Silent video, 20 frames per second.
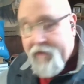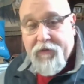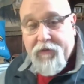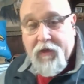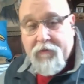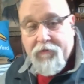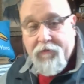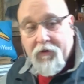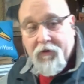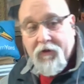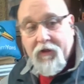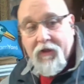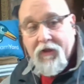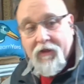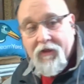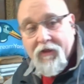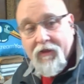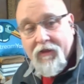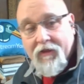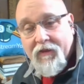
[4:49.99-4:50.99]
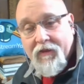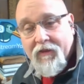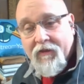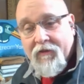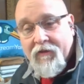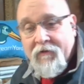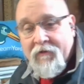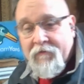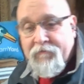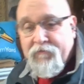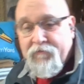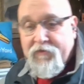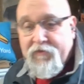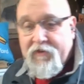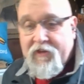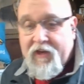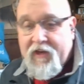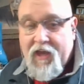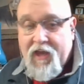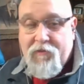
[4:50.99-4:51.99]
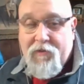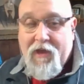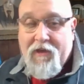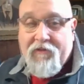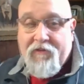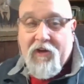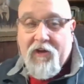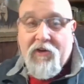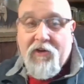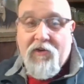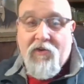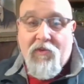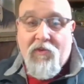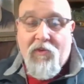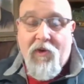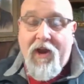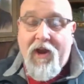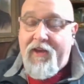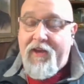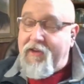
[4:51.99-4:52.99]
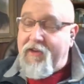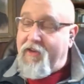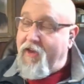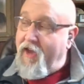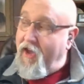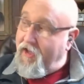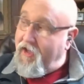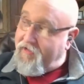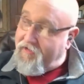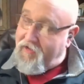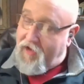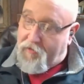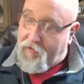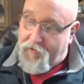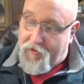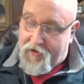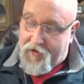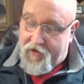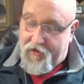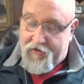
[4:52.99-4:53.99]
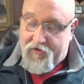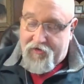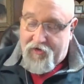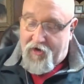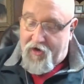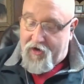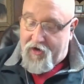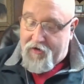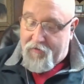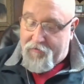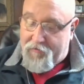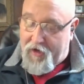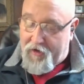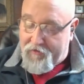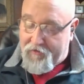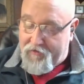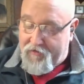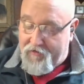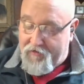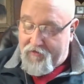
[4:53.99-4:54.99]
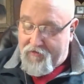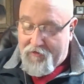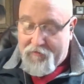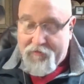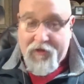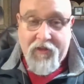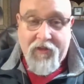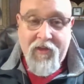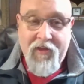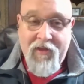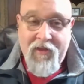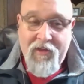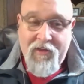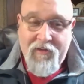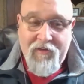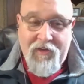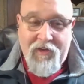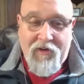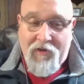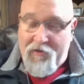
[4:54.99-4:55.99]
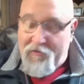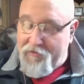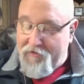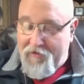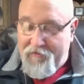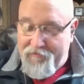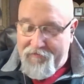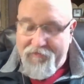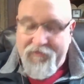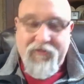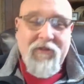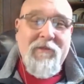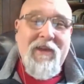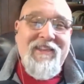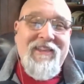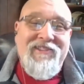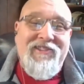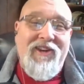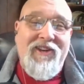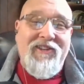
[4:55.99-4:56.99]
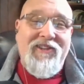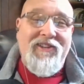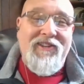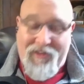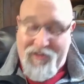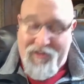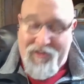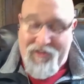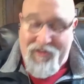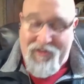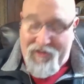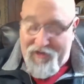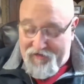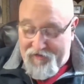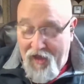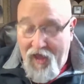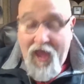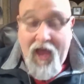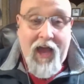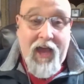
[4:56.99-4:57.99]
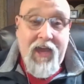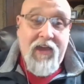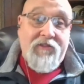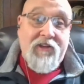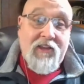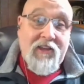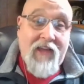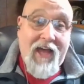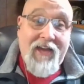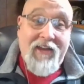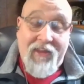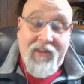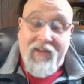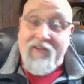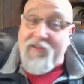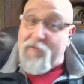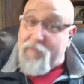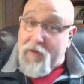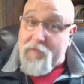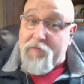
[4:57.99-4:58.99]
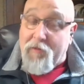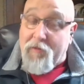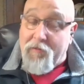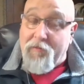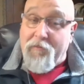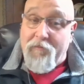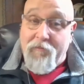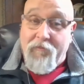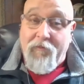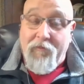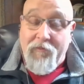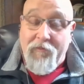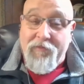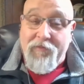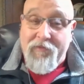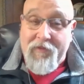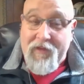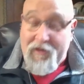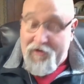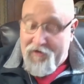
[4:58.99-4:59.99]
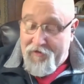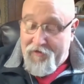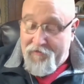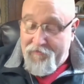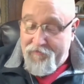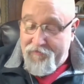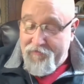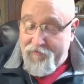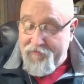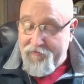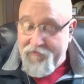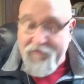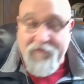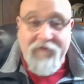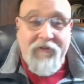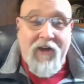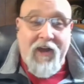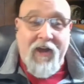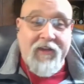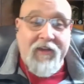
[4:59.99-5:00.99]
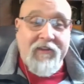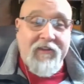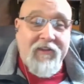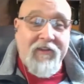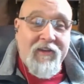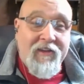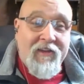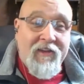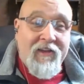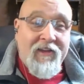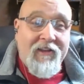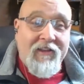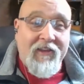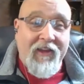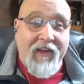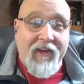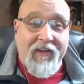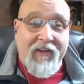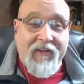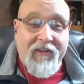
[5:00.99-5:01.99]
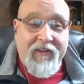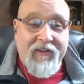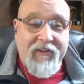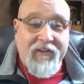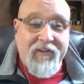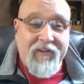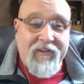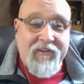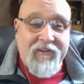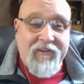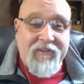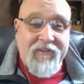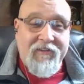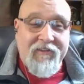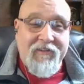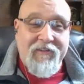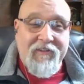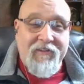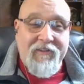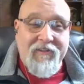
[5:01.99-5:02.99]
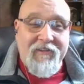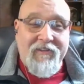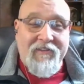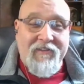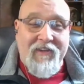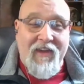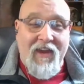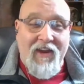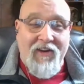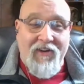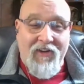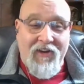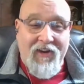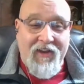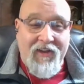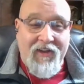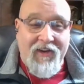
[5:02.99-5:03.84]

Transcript: people today, we have a great guest, and we're going to talk about some of the, some interesting things. I have a lot of things that people, find like scary and ugly.